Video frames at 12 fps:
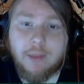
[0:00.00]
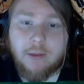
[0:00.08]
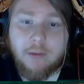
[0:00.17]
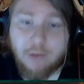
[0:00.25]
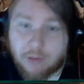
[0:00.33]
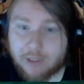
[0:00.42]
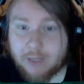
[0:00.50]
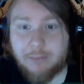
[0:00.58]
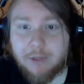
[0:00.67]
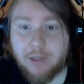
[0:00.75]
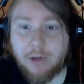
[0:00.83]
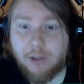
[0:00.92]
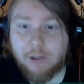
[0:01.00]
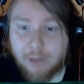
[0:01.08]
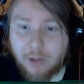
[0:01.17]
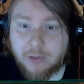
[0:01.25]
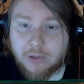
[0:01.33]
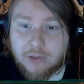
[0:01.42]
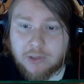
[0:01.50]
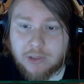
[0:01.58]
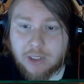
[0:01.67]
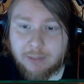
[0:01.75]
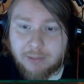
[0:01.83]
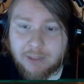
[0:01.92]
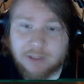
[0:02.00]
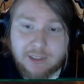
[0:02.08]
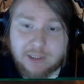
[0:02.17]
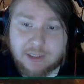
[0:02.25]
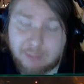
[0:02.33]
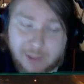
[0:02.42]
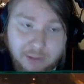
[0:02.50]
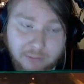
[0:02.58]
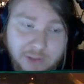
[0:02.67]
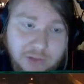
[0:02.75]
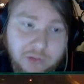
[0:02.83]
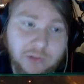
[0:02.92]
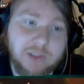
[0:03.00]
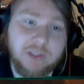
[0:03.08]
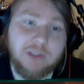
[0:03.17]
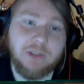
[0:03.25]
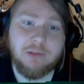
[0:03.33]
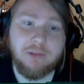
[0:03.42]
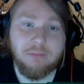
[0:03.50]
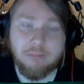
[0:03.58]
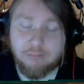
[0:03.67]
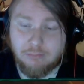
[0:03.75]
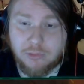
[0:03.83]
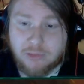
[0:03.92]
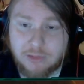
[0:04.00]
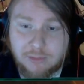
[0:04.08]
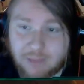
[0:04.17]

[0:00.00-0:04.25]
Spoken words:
you're gimping your opponent's ability to play resources and loses them.